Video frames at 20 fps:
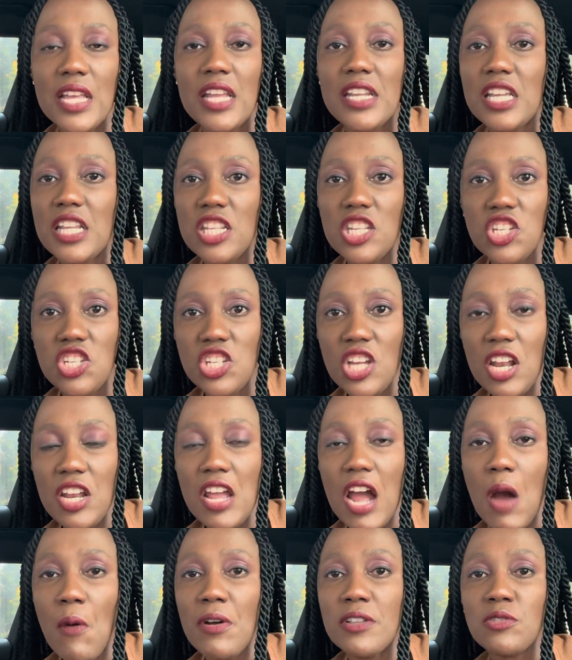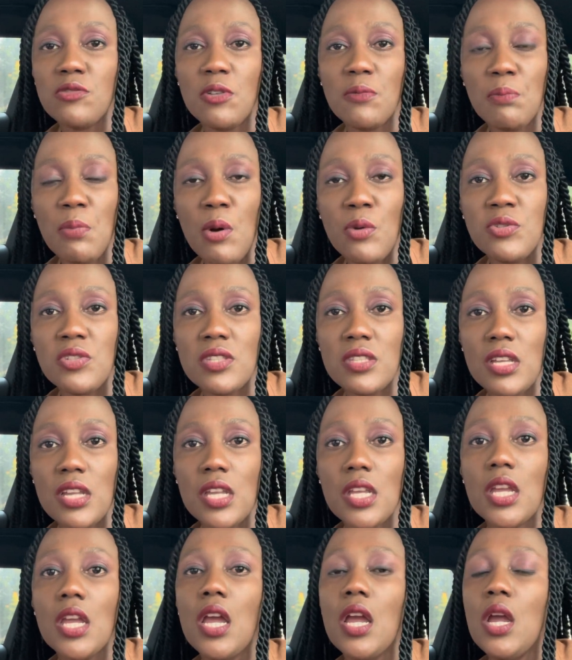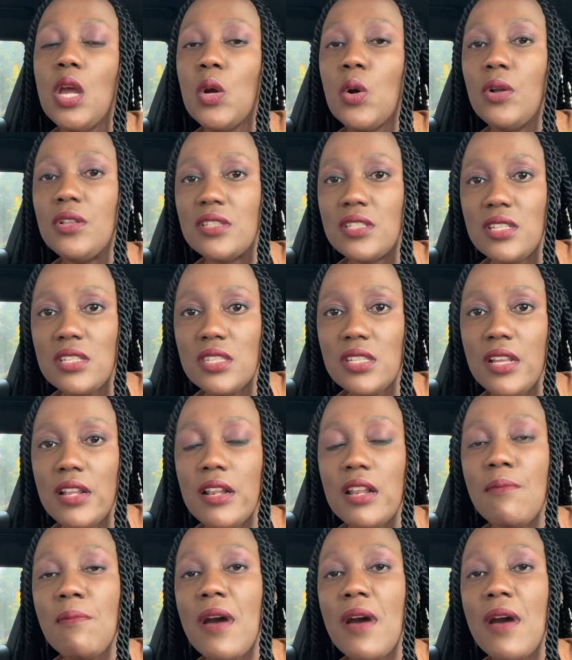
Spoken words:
and initially I was not posting consistently,